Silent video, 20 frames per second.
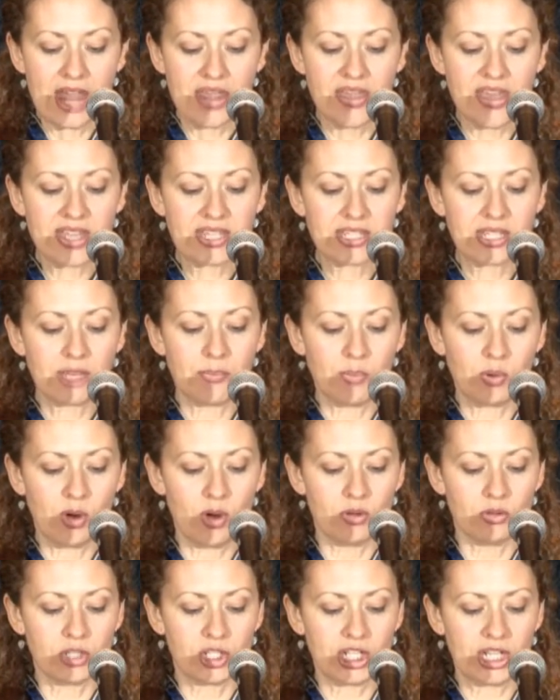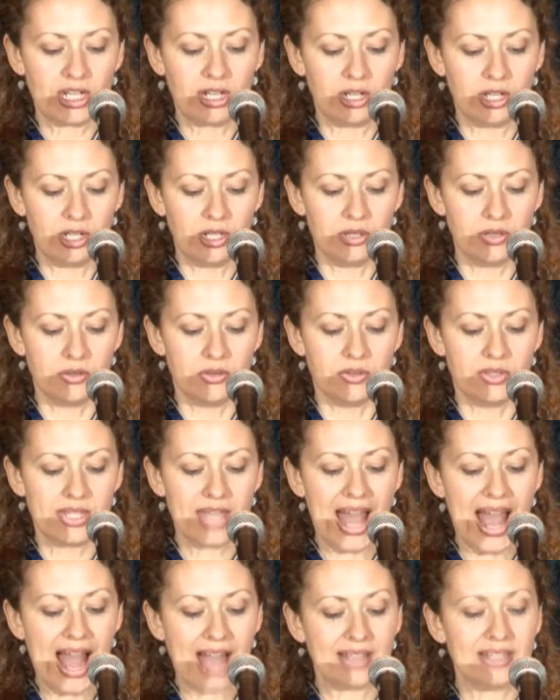This approach
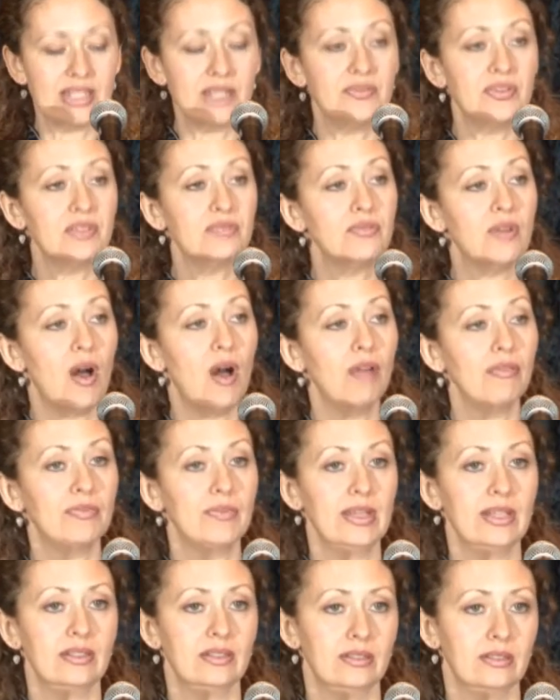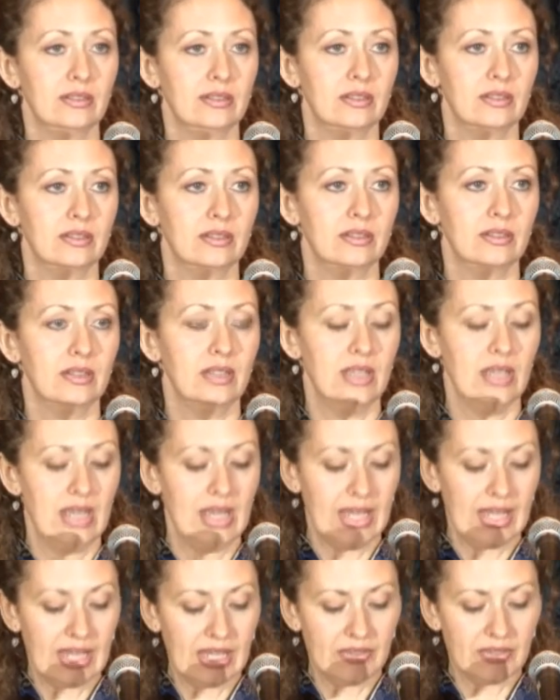includes active involvement
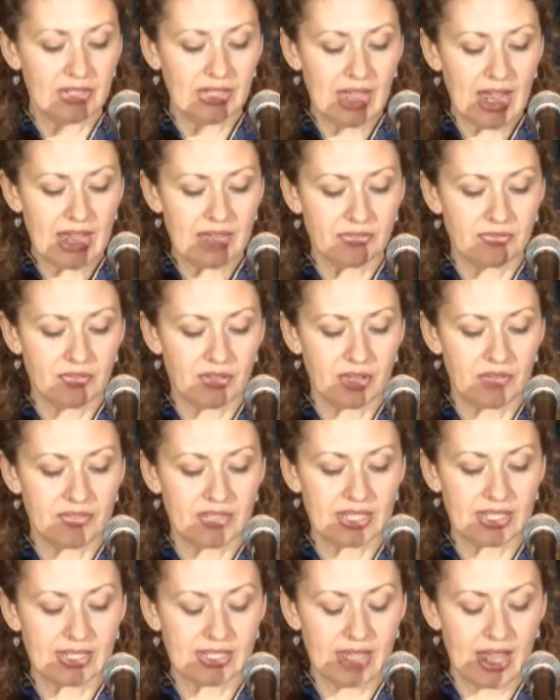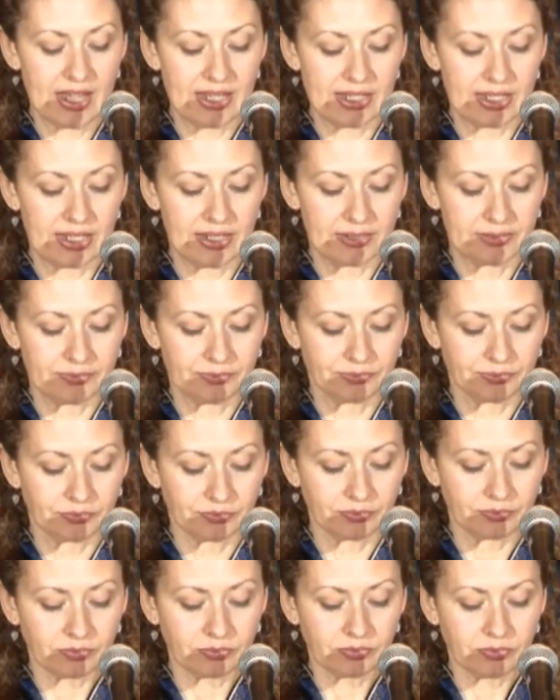in the life of society
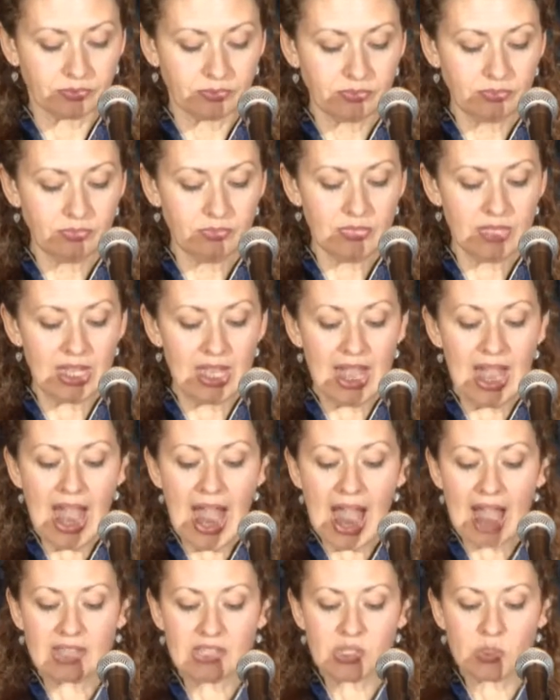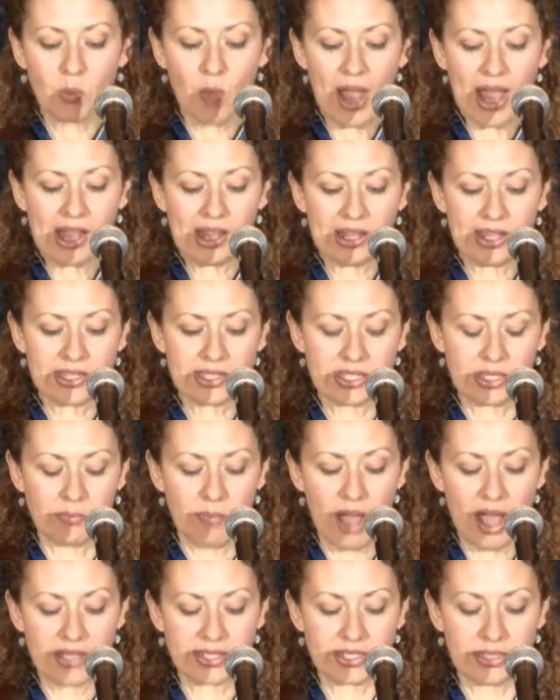as well as
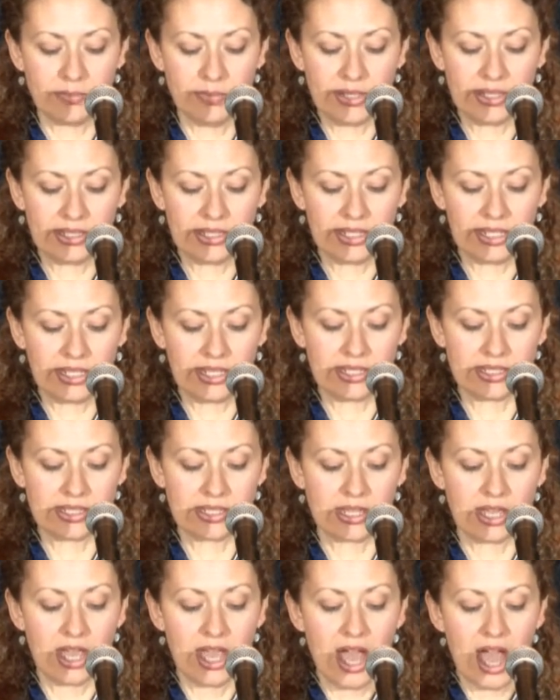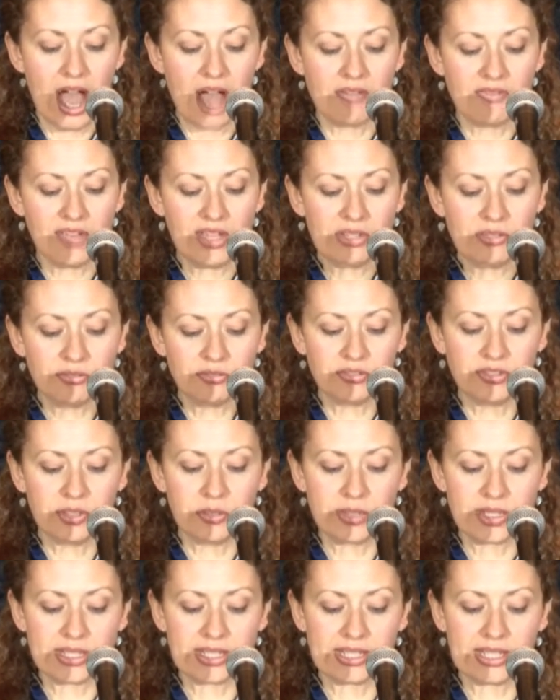the possibilities of
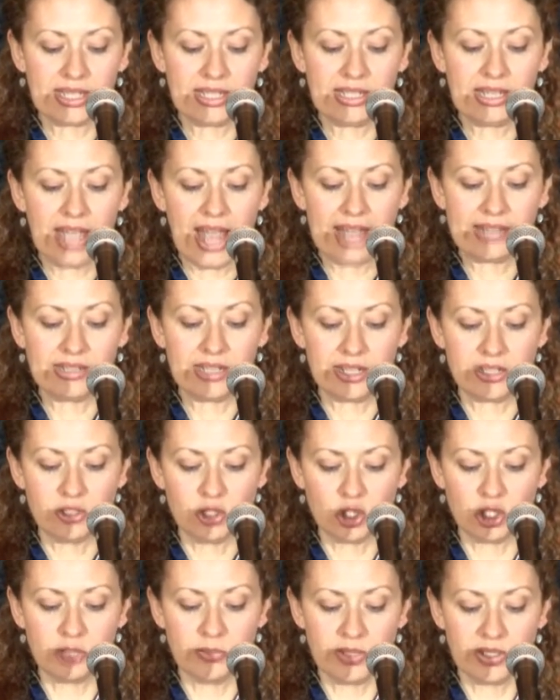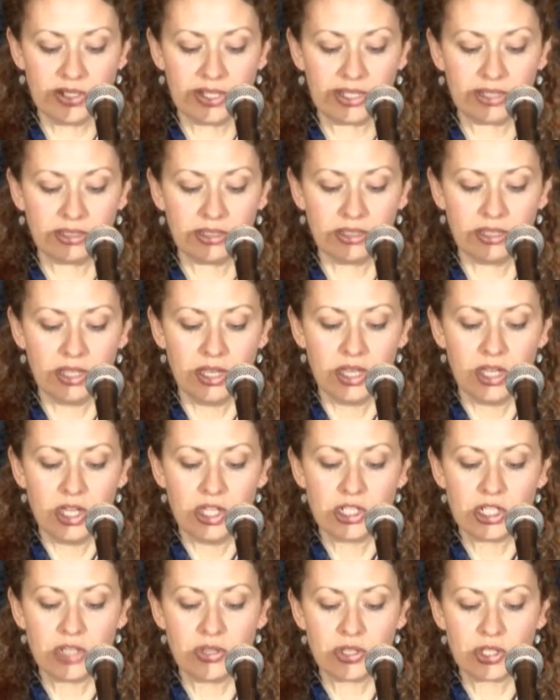influencing and contributing
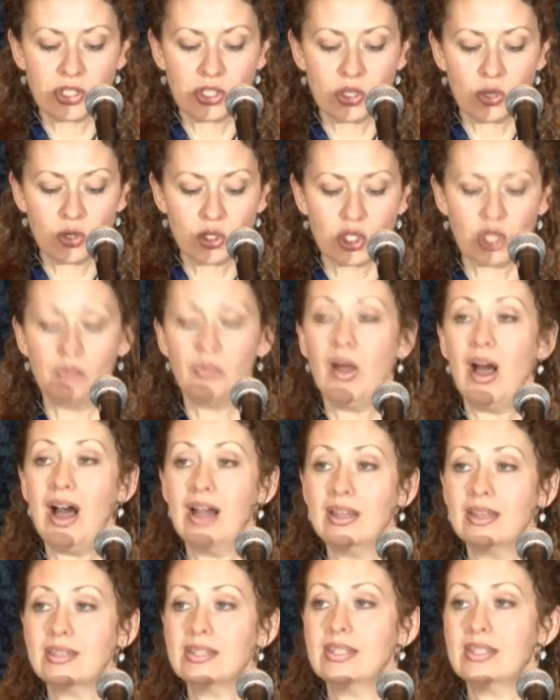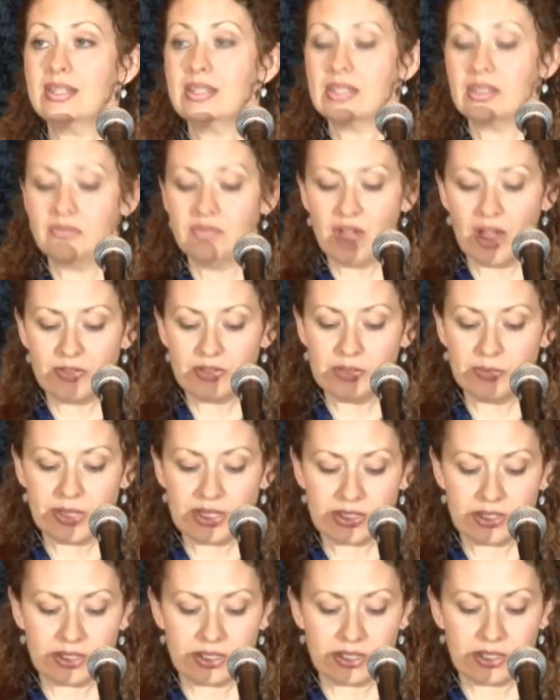to the social policies of
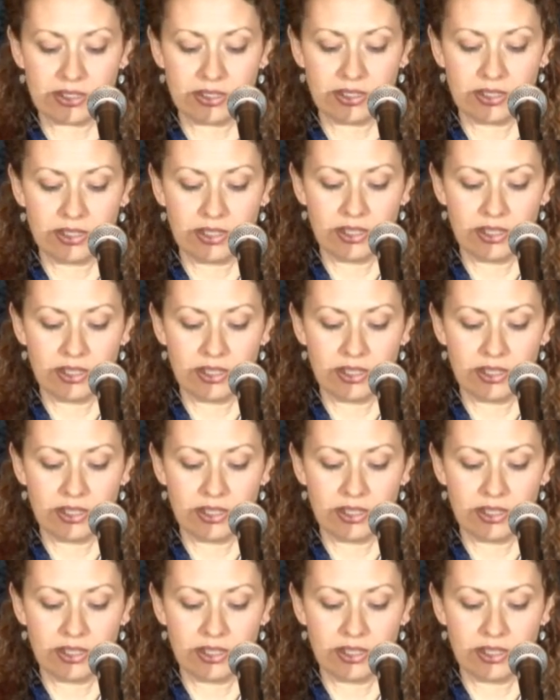governments